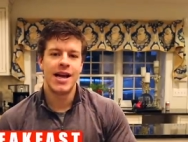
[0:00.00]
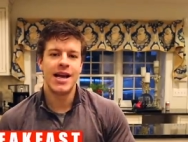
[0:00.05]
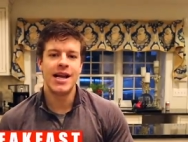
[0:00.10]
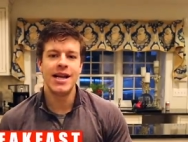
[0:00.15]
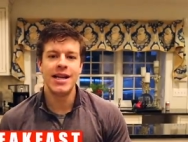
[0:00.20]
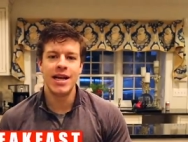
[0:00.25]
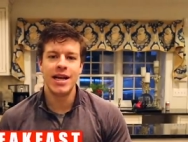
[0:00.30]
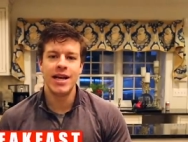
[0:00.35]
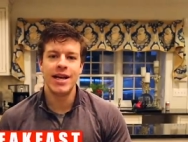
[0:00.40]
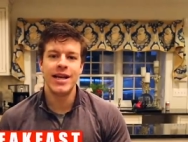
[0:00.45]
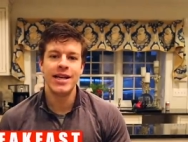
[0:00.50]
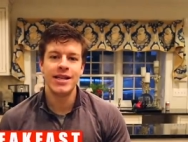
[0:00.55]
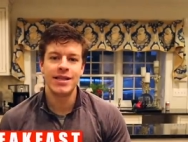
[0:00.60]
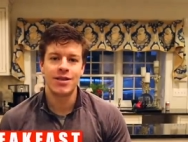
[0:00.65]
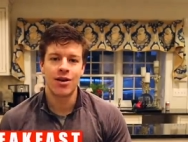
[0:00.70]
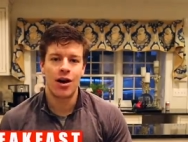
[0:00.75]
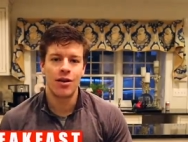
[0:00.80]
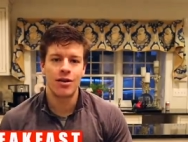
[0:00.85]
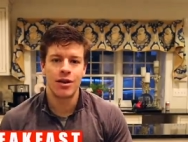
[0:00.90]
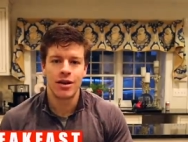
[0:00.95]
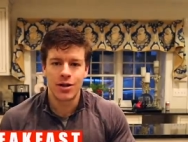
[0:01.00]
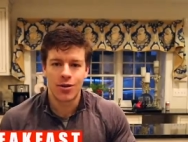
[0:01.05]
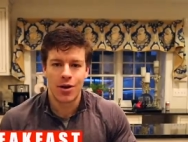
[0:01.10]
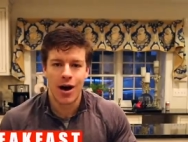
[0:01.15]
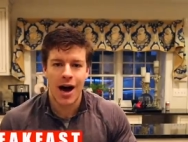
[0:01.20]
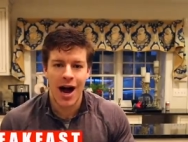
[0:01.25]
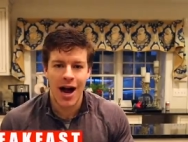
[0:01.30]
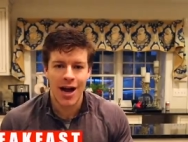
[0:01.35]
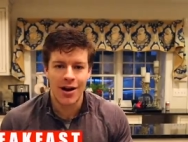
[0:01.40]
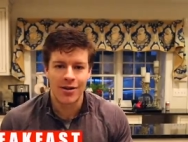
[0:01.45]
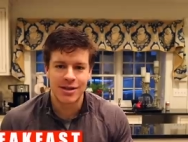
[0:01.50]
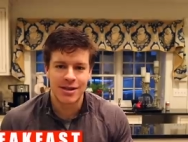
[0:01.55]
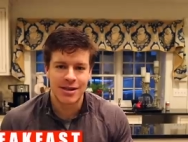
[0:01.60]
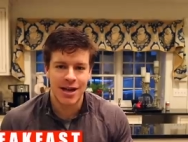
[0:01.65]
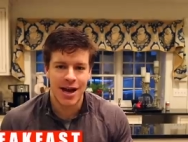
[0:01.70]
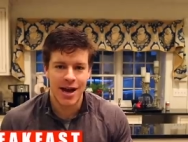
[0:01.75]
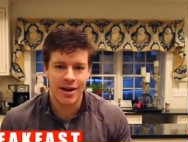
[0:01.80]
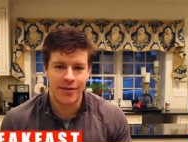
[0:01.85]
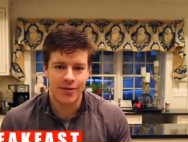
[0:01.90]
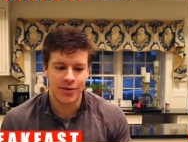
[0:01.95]
It is on the little higher
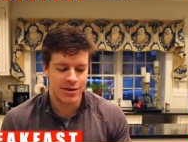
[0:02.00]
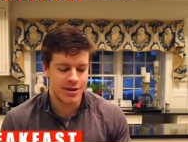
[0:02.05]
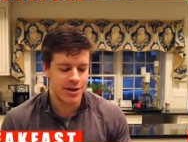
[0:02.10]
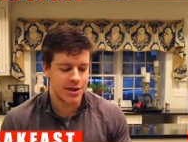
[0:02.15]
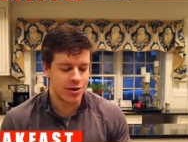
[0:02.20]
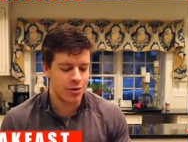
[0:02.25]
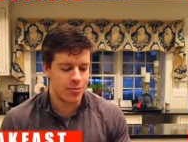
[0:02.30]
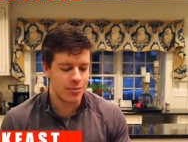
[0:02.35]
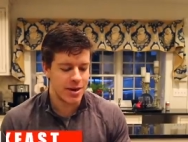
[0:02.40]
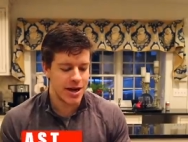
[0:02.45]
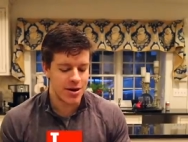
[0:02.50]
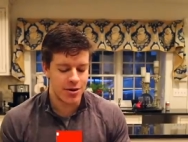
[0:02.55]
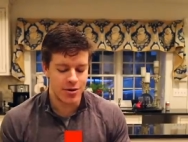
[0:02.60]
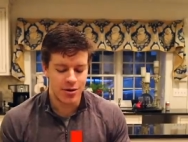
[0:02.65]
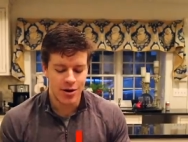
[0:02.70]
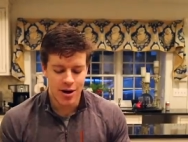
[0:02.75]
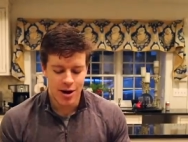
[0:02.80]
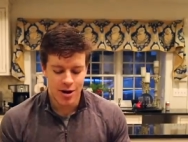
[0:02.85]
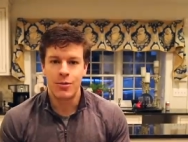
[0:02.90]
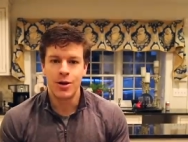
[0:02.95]
side for a single meal,